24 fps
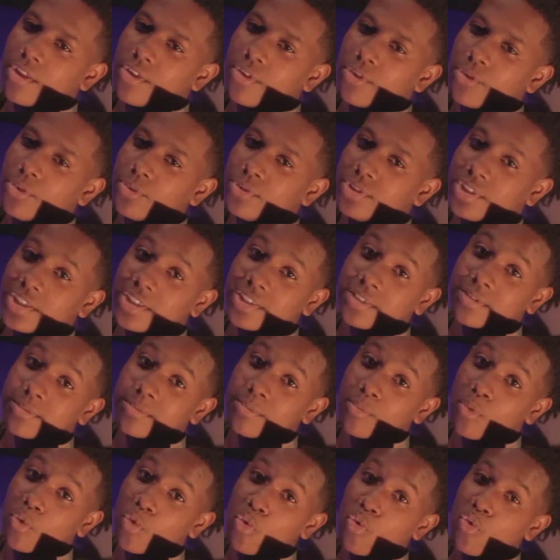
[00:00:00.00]
who just
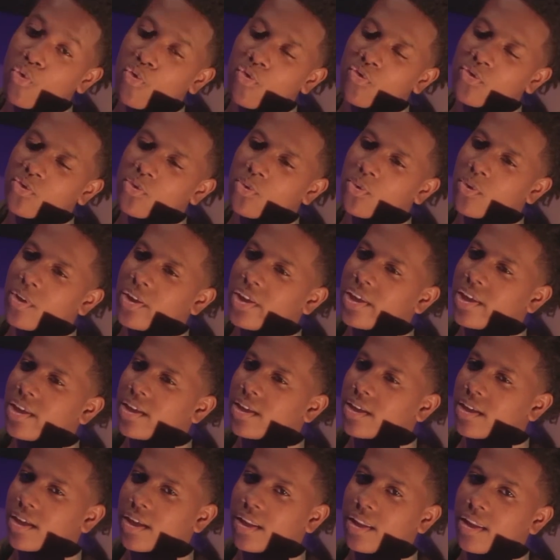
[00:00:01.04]
move away
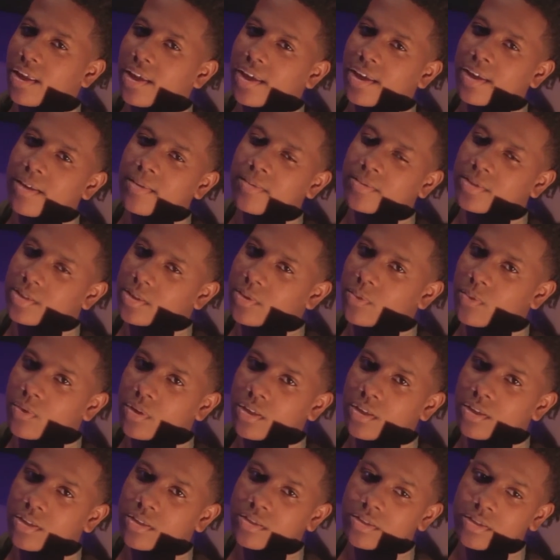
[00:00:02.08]
and claim
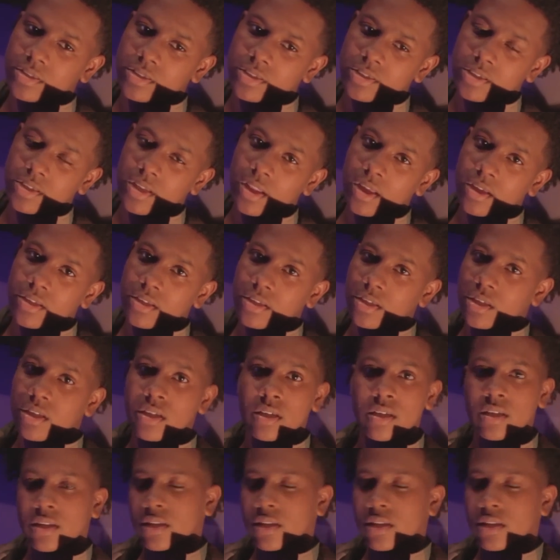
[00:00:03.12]
somewhere else and shit like that.